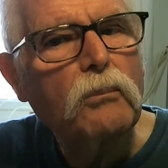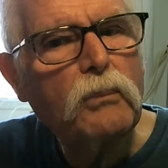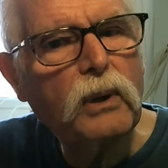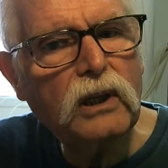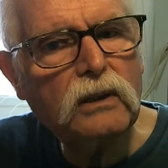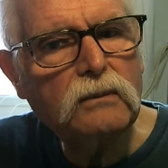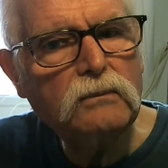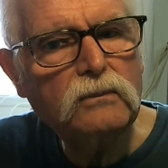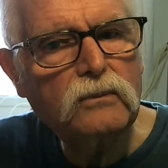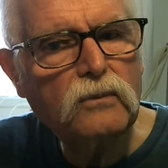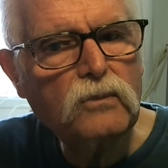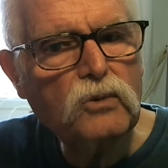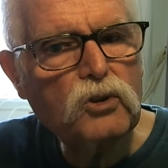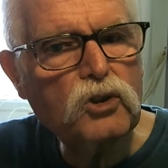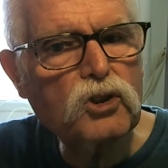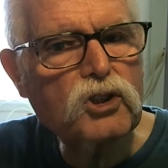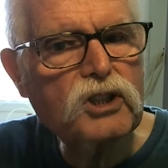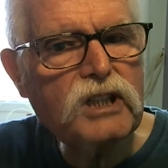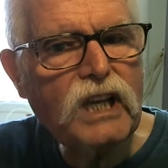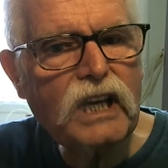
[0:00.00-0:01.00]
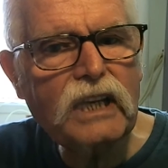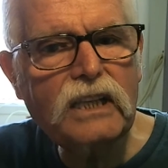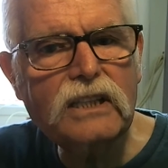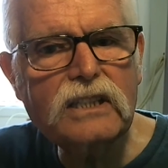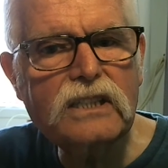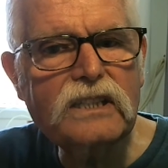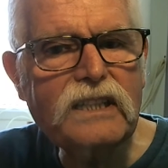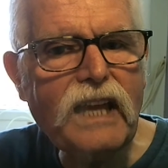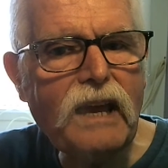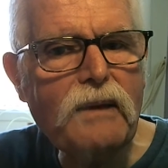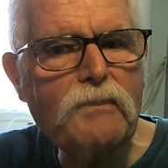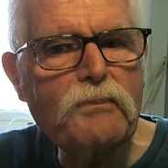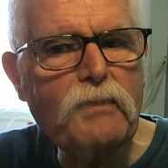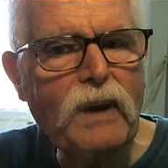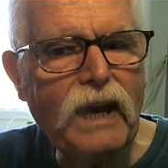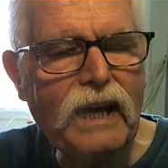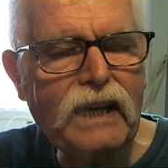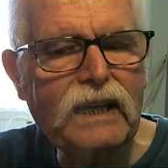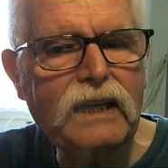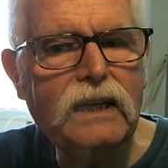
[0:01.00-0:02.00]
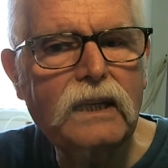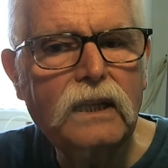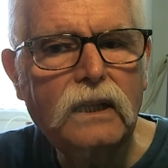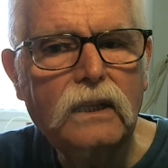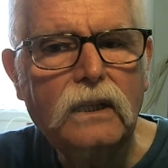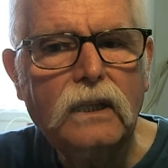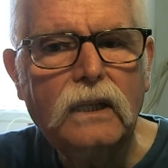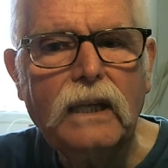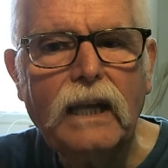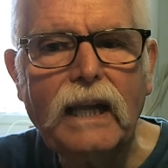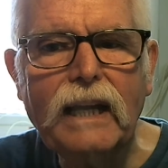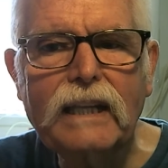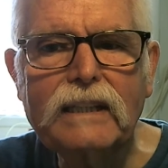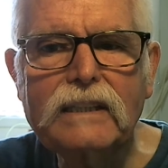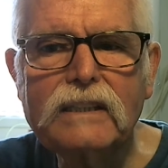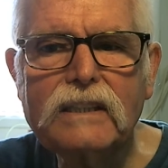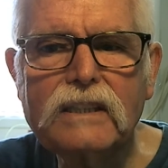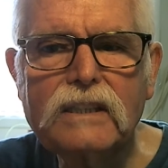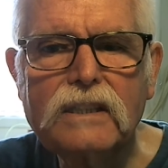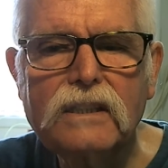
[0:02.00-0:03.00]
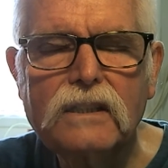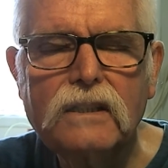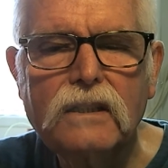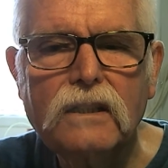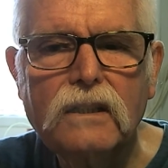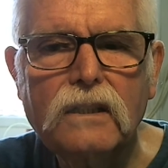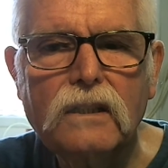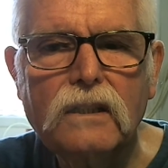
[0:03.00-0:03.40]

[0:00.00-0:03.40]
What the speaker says: But just take a step back and